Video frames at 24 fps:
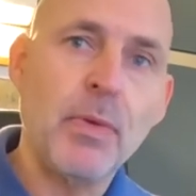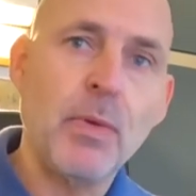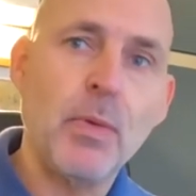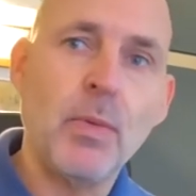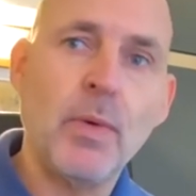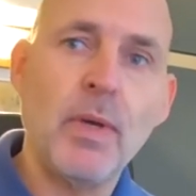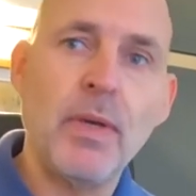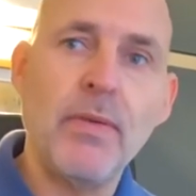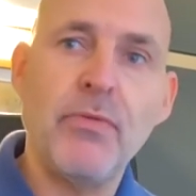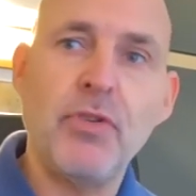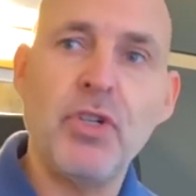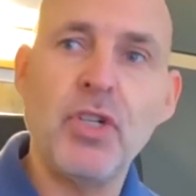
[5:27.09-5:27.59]

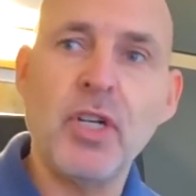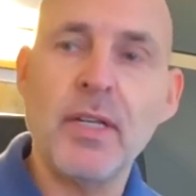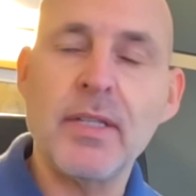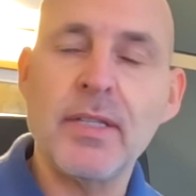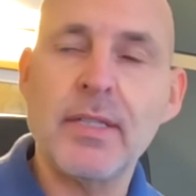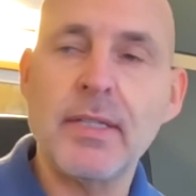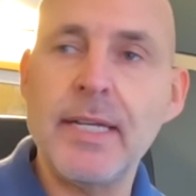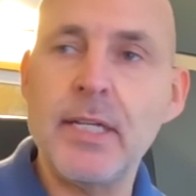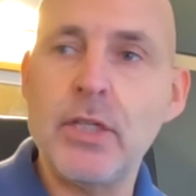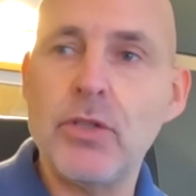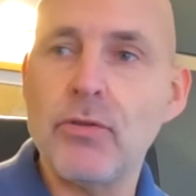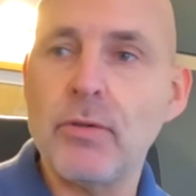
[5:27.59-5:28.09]
We've just
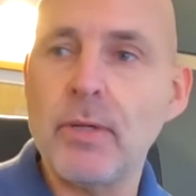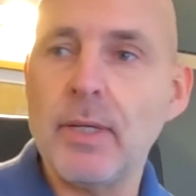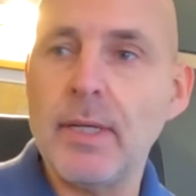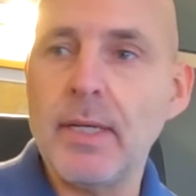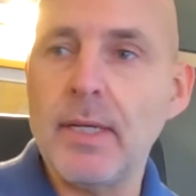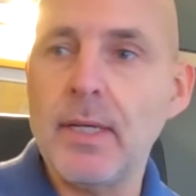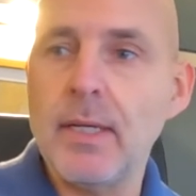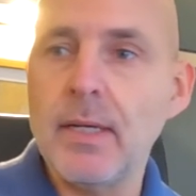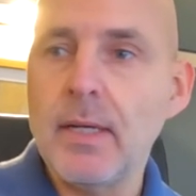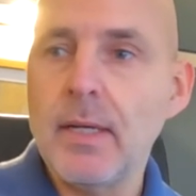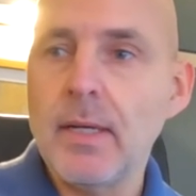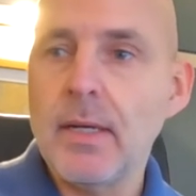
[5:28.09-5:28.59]

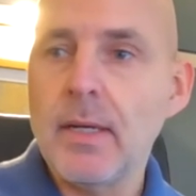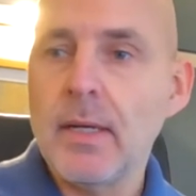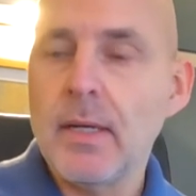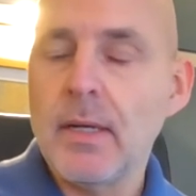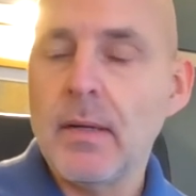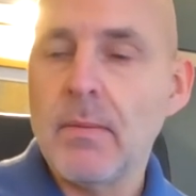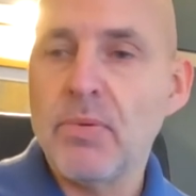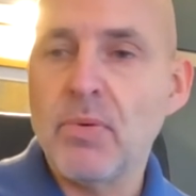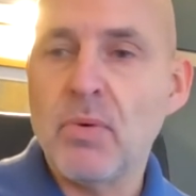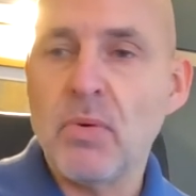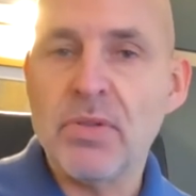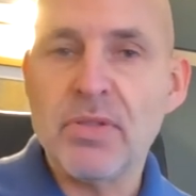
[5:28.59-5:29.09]
literally
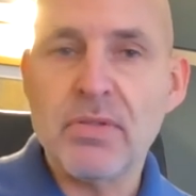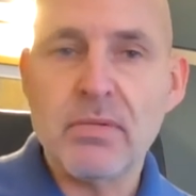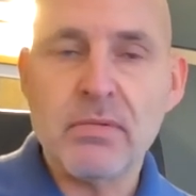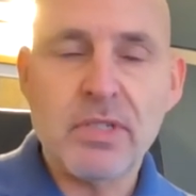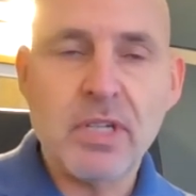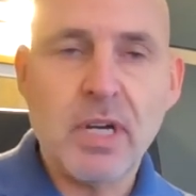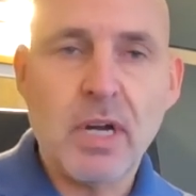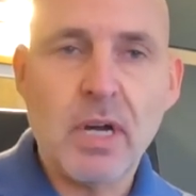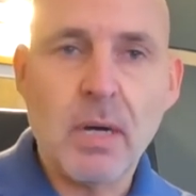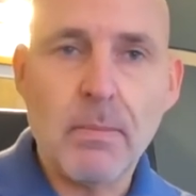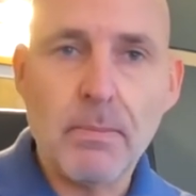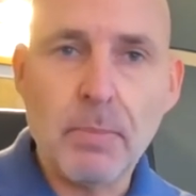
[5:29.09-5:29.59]
bought some
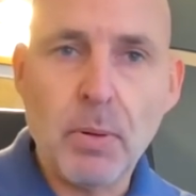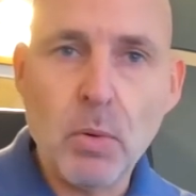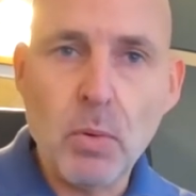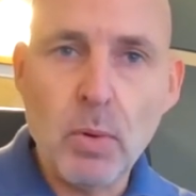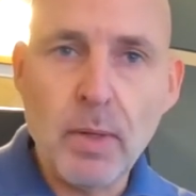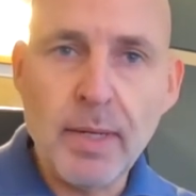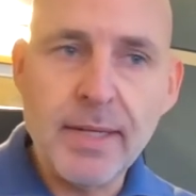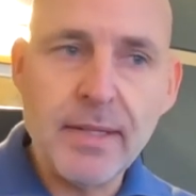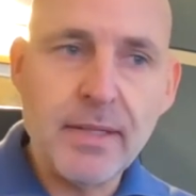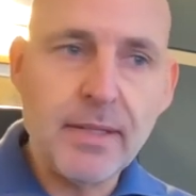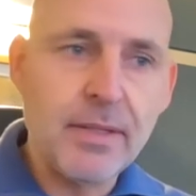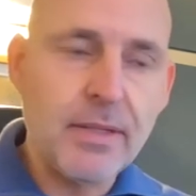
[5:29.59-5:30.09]

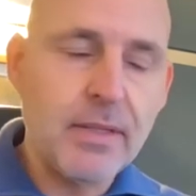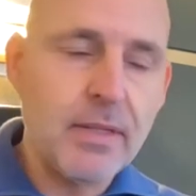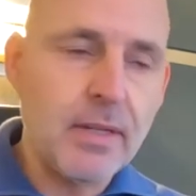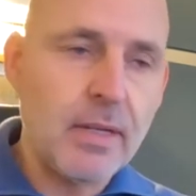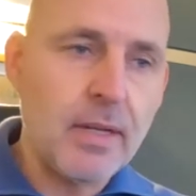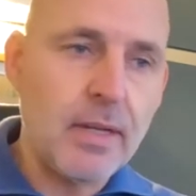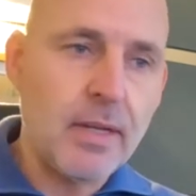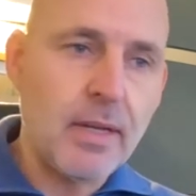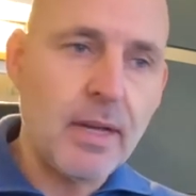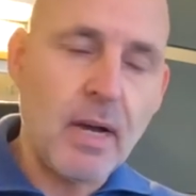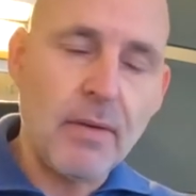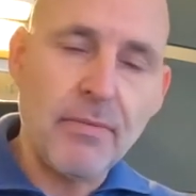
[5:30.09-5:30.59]
tarpaulins to
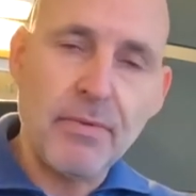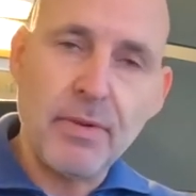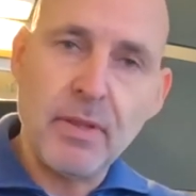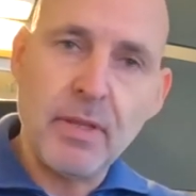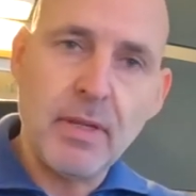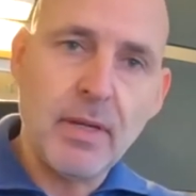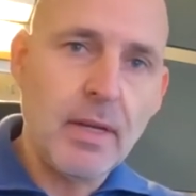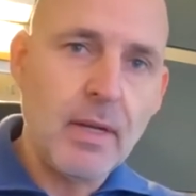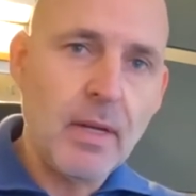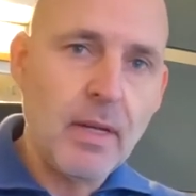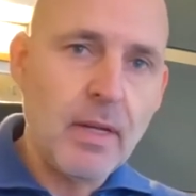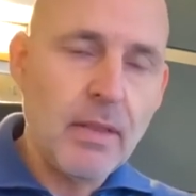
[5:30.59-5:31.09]
cover
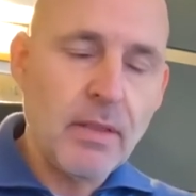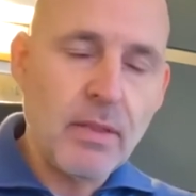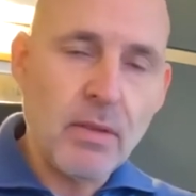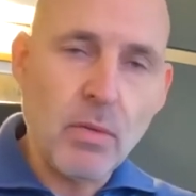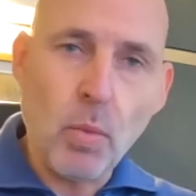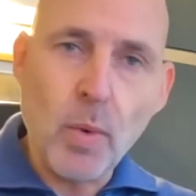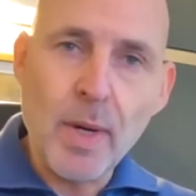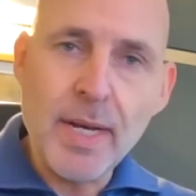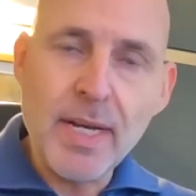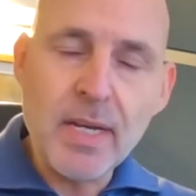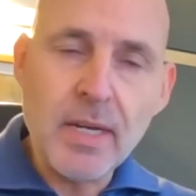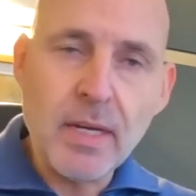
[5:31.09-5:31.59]
the
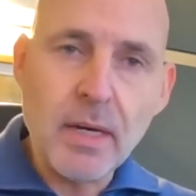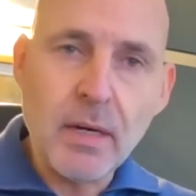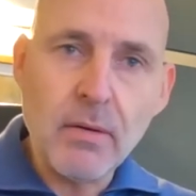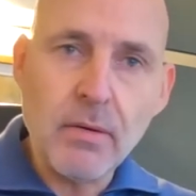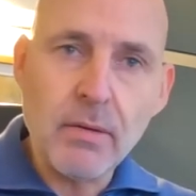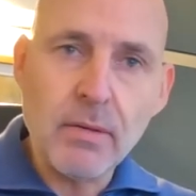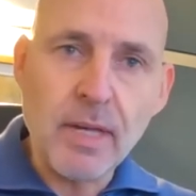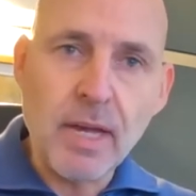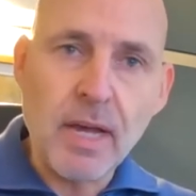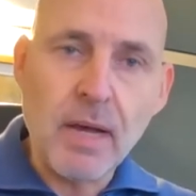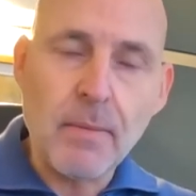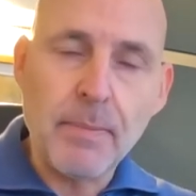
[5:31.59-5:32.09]

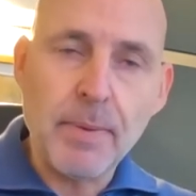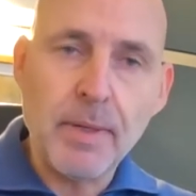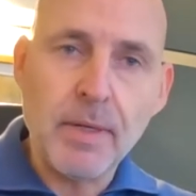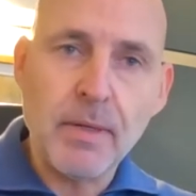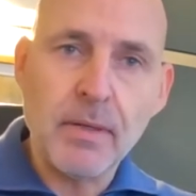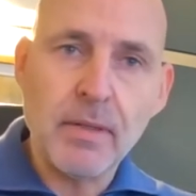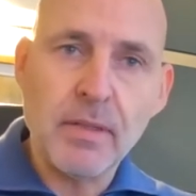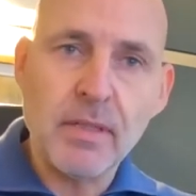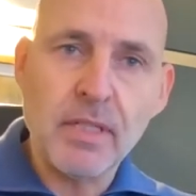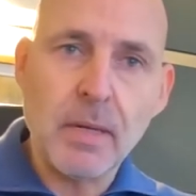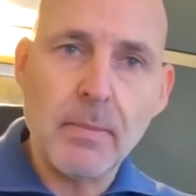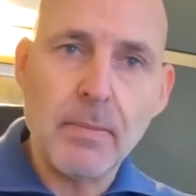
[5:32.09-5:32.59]
windows up,
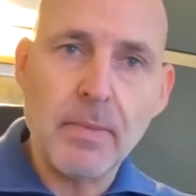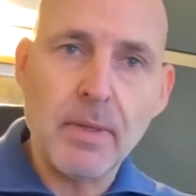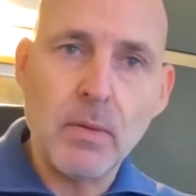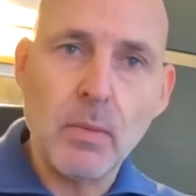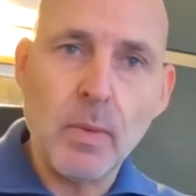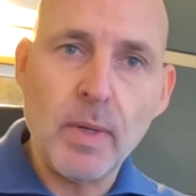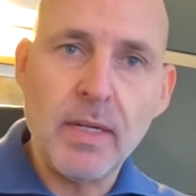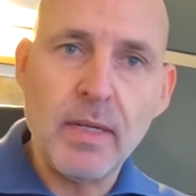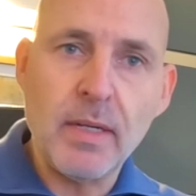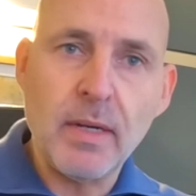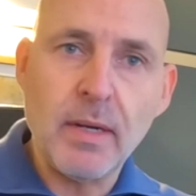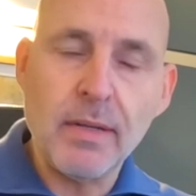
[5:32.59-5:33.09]
because some of the
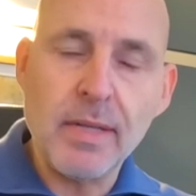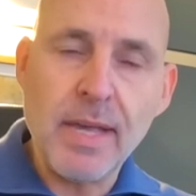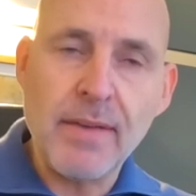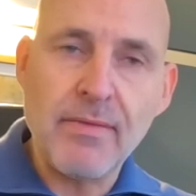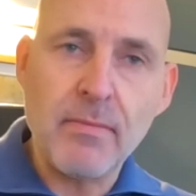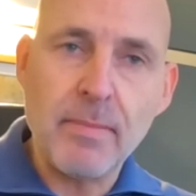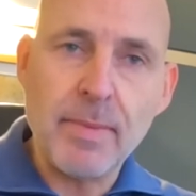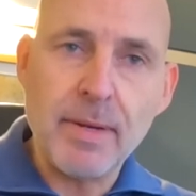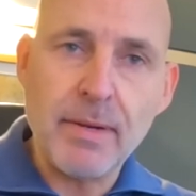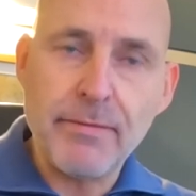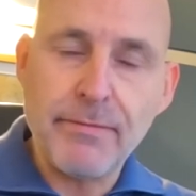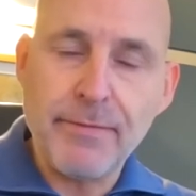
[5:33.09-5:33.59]
windows
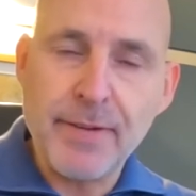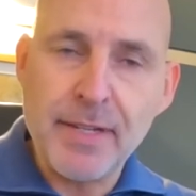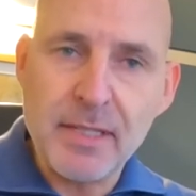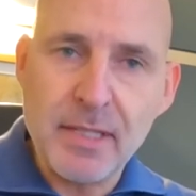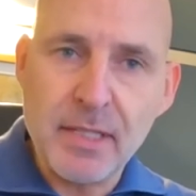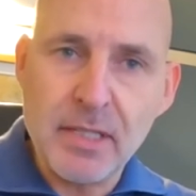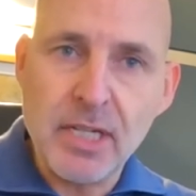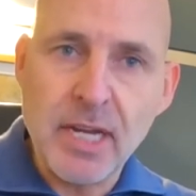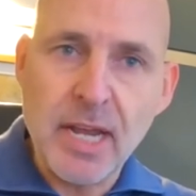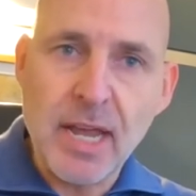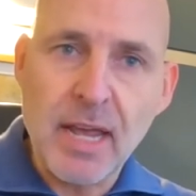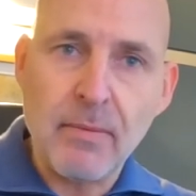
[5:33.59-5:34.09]
haven't been
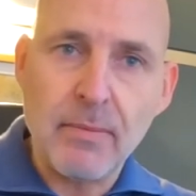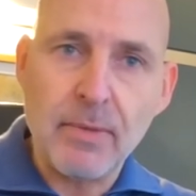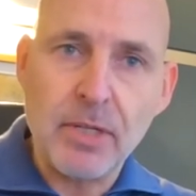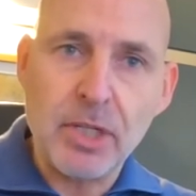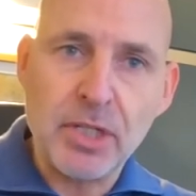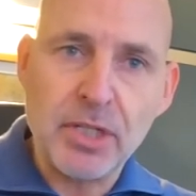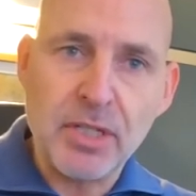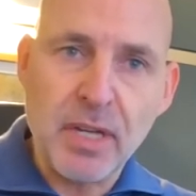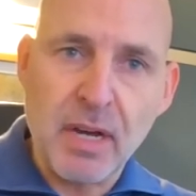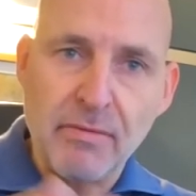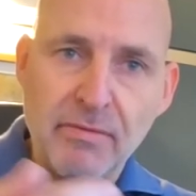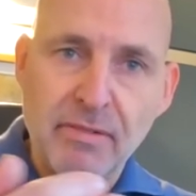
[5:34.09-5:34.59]
fitted yet, and we're
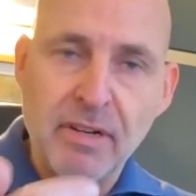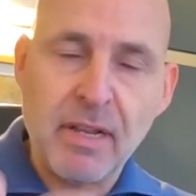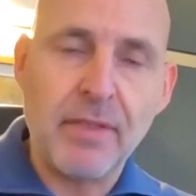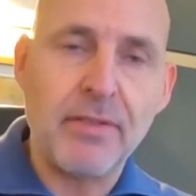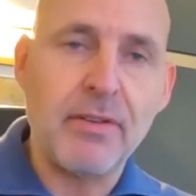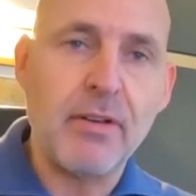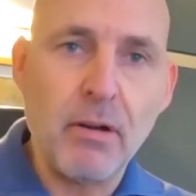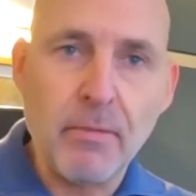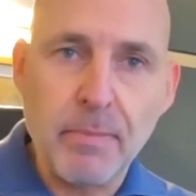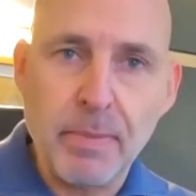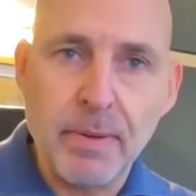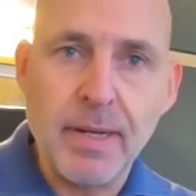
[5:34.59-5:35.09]
just covering up
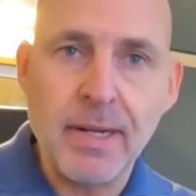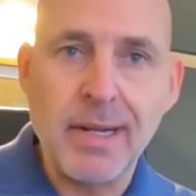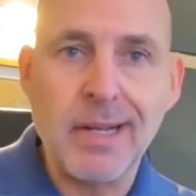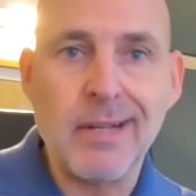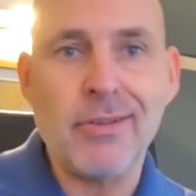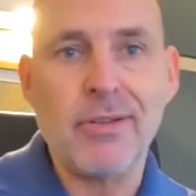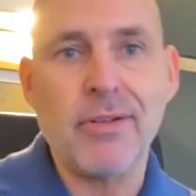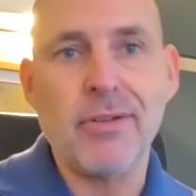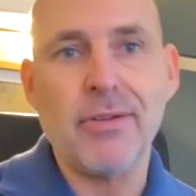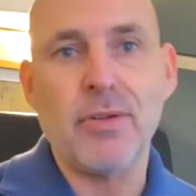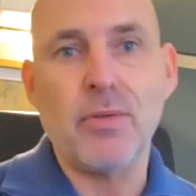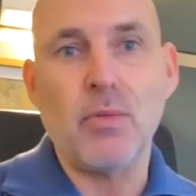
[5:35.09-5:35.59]
the
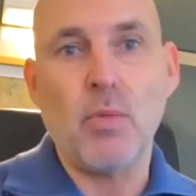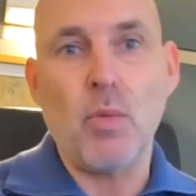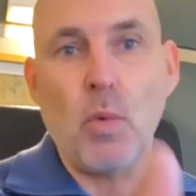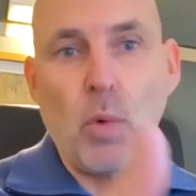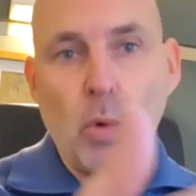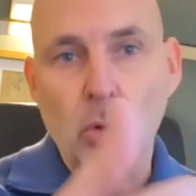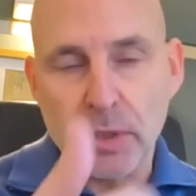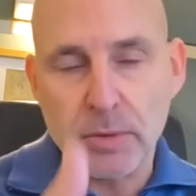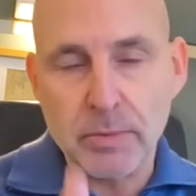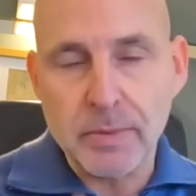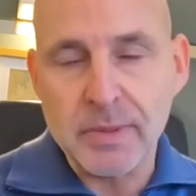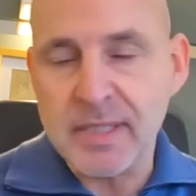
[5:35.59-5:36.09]
openings because the
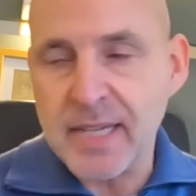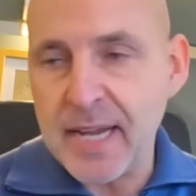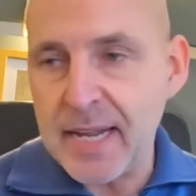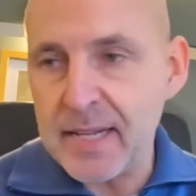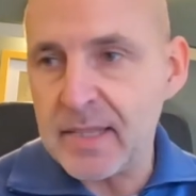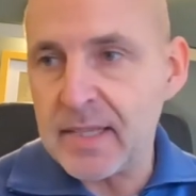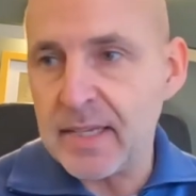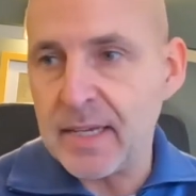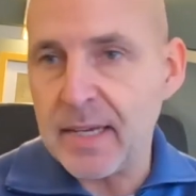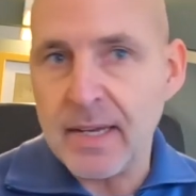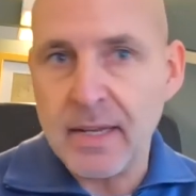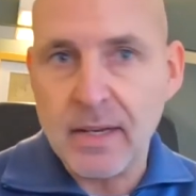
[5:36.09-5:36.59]
water was
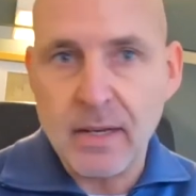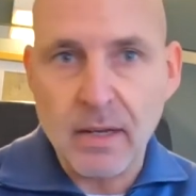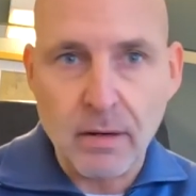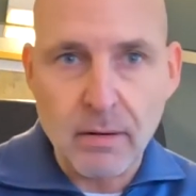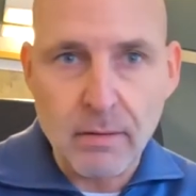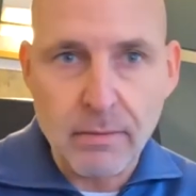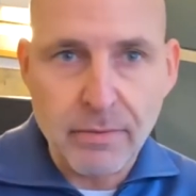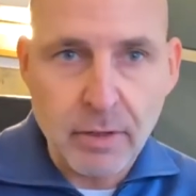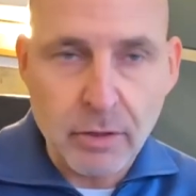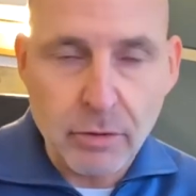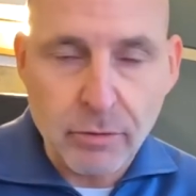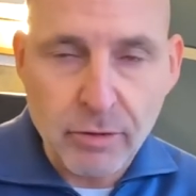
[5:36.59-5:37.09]
getting in
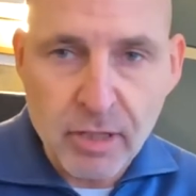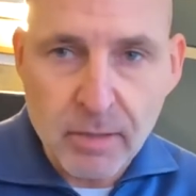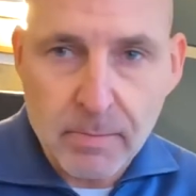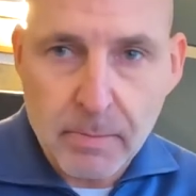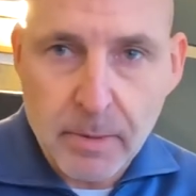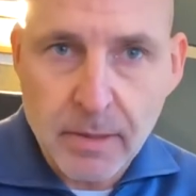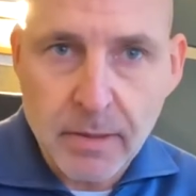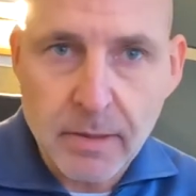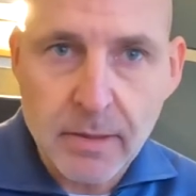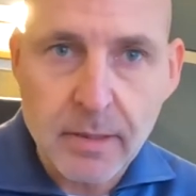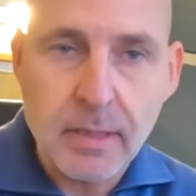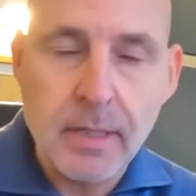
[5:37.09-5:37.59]
over
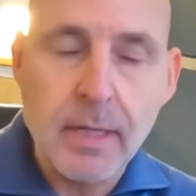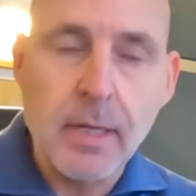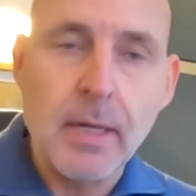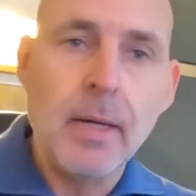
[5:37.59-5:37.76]
Christmas.